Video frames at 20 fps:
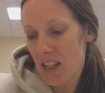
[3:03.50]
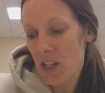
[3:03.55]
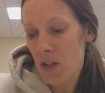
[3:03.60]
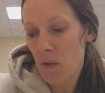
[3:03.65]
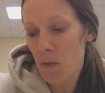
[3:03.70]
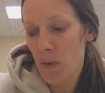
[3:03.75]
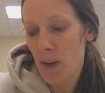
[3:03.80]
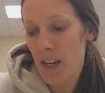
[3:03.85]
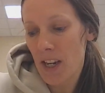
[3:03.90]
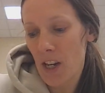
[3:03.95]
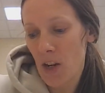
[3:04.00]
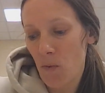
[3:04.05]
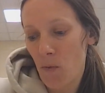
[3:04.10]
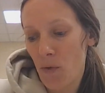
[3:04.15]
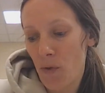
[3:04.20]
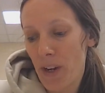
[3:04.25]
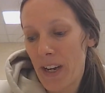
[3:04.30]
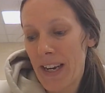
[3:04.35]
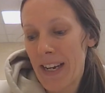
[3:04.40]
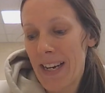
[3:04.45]
so we
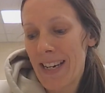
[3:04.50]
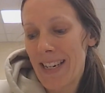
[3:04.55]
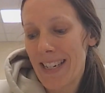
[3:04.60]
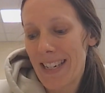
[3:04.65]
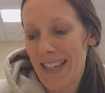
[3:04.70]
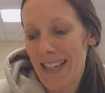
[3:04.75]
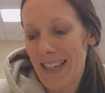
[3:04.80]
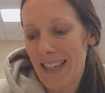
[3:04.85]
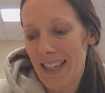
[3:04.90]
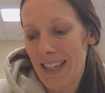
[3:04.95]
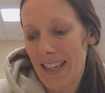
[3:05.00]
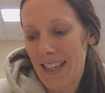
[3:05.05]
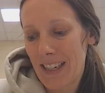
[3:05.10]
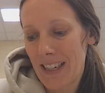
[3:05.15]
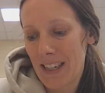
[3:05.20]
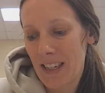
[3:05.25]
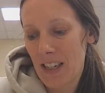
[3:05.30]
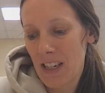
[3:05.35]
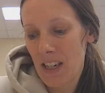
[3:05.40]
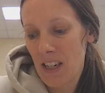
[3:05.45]
can read it.
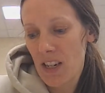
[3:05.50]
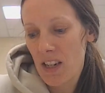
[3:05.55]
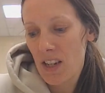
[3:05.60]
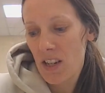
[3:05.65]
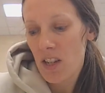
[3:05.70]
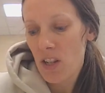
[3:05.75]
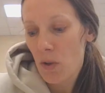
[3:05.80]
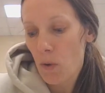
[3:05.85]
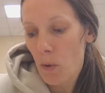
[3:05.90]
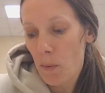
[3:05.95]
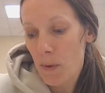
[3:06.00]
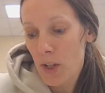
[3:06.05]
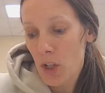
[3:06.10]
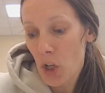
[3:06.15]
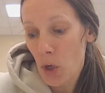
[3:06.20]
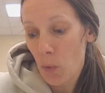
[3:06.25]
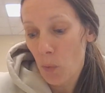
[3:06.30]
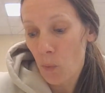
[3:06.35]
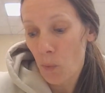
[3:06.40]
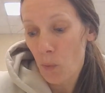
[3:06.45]
So when we
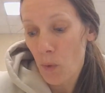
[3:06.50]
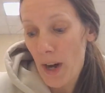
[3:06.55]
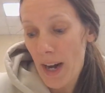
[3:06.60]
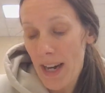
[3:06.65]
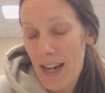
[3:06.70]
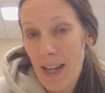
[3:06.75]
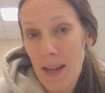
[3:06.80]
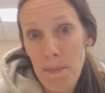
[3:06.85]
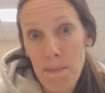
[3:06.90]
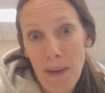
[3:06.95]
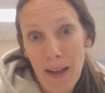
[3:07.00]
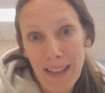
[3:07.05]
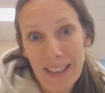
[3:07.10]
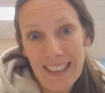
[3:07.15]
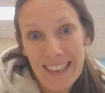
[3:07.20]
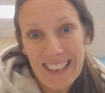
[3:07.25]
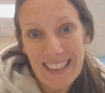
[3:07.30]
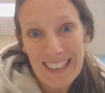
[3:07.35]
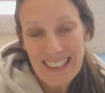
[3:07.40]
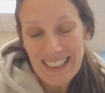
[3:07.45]
start writing
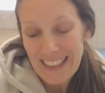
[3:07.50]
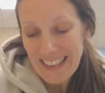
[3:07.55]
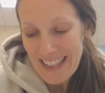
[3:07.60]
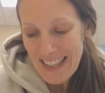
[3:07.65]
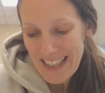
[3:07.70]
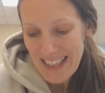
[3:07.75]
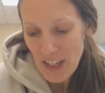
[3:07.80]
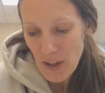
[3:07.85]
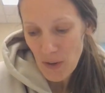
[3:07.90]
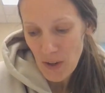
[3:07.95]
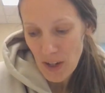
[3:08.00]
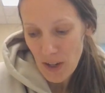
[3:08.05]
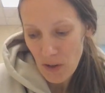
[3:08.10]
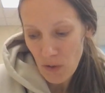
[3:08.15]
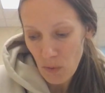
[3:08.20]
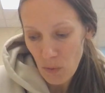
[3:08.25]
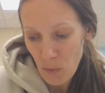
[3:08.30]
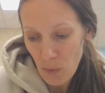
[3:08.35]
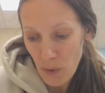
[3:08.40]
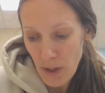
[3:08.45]
melodies, you
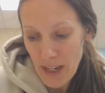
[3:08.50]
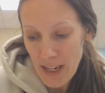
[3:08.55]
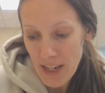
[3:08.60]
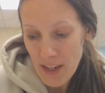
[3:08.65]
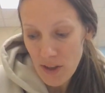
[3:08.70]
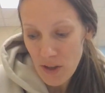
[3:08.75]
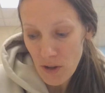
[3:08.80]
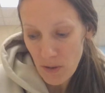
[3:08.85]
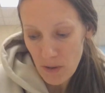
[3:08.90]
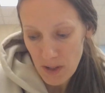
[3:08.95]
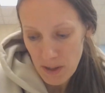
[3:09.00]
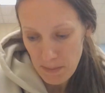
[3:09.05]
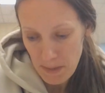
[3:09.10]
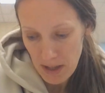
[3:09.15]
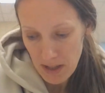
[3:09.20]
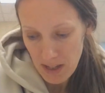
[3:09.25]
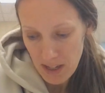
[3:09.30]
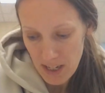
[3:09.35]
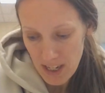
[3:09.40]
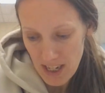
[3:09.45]
can read those
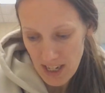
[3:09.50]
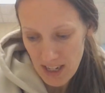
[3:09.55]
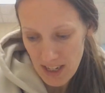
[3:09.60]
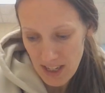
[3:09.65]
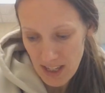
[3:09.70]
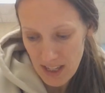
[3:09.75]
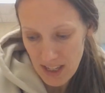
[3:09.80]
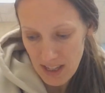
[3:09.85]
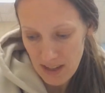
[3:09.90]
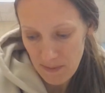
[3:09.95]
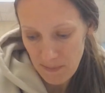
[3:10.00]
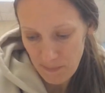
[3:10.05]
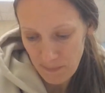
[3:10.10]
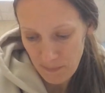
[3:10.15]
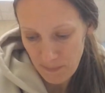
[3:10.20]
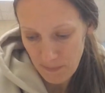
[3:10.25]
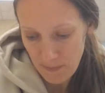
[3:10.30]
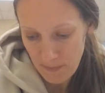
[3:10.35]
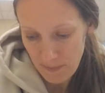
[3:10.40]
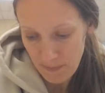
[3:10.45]
melodies.
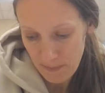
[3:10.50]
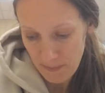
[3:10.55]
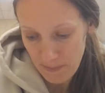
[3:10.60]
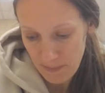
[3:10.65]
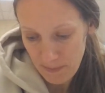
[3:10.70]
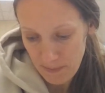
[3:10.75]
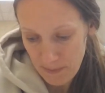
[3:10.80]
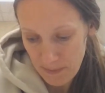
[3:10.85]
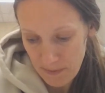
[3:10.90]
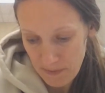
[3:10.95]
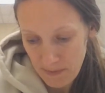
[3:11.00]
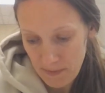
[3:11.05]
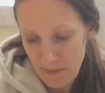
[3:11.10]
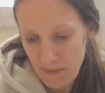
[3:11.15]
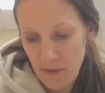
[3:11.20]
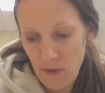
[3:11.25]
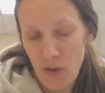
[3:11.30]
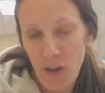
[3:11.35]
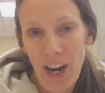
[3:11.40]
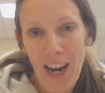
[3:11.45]

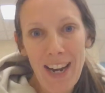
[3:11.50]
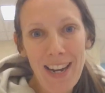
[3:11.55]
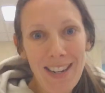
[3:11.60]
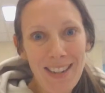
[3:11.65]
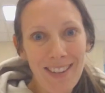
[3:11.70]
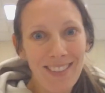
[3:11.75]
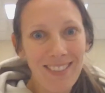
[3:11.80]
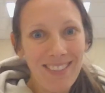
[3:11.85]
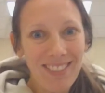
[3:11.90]
Right?